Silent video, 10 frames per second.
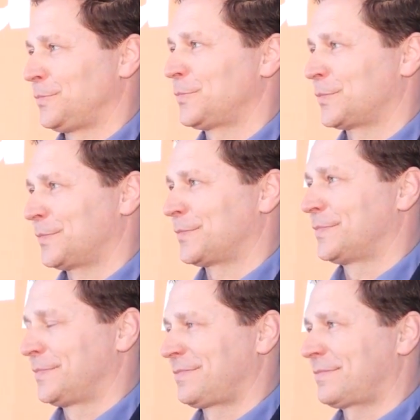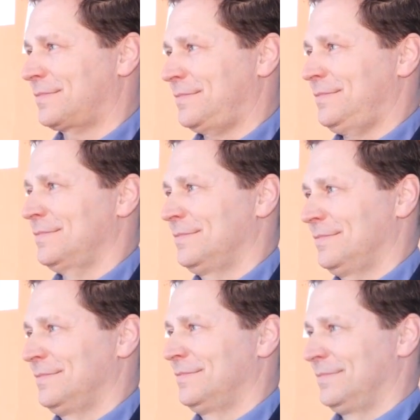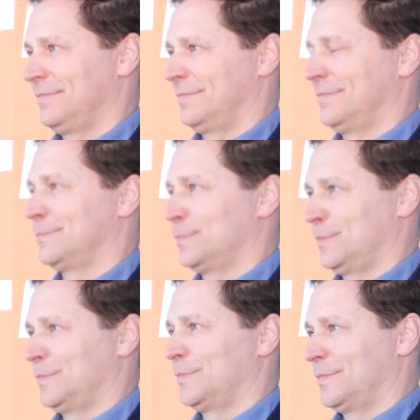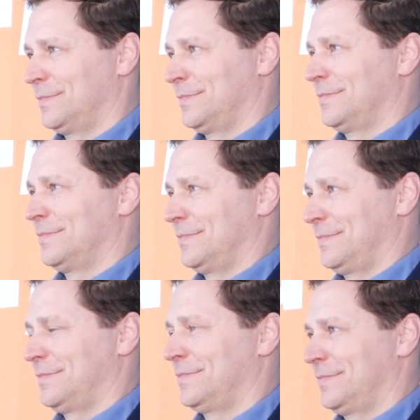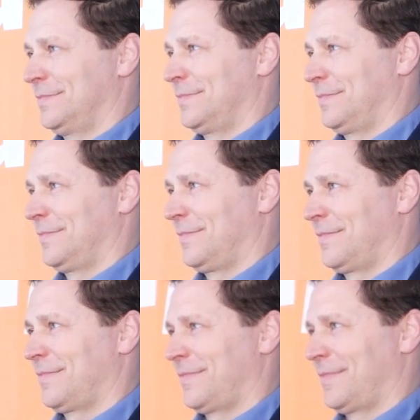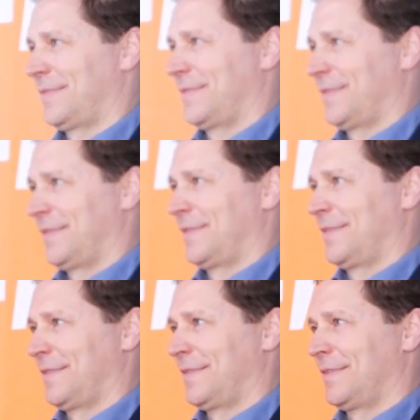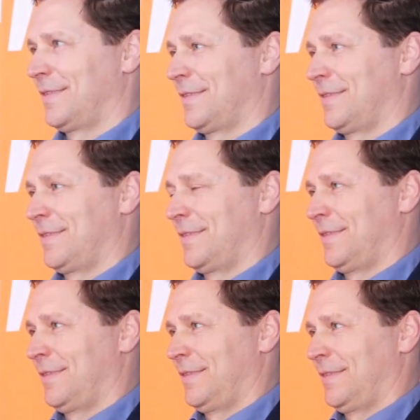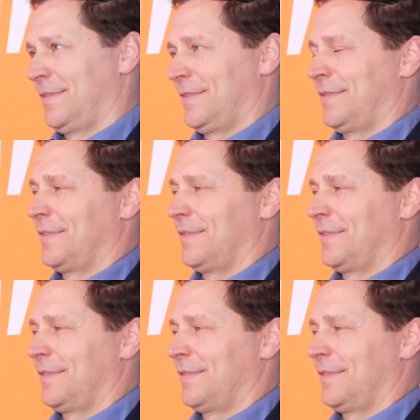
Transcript: [no speech]